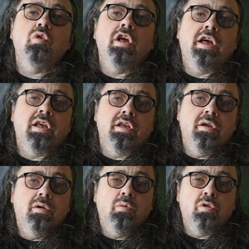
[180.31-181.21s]
Lay
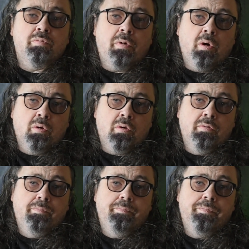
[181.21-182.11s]
was born.
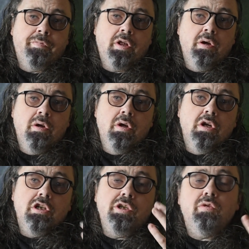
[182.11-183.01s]

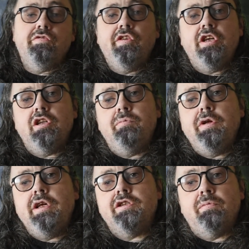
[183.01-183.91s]
She was
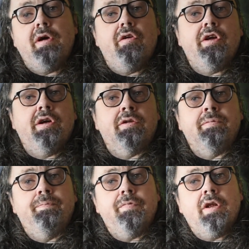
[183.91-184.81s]
Vietnamese American
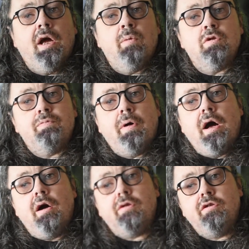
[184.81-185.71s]
and was
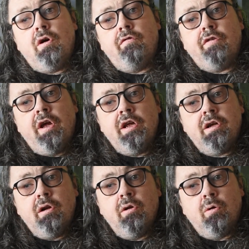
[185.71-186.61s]
part of a
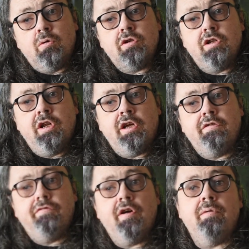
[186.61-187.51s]
close-knit
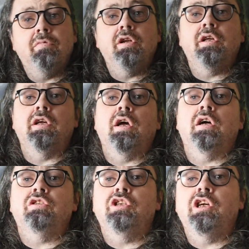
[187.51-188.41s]
family
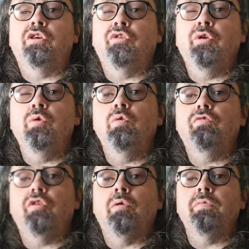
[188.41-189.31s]
as she grew
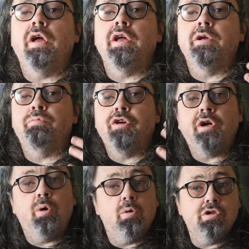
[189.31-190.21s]
from a
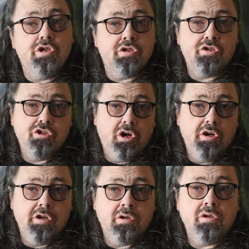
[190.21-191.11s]
precocious
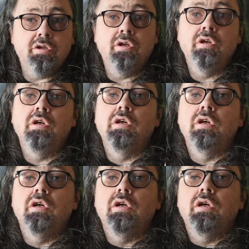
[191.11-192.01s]
child
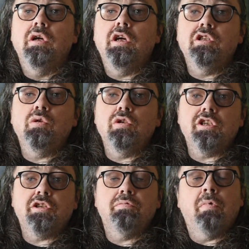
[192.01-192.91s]
into a
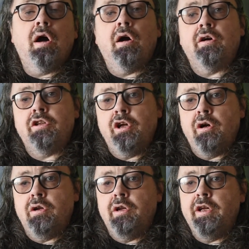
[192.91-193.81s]
smart
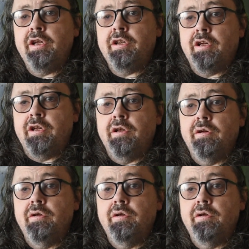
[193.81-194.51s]
young lady.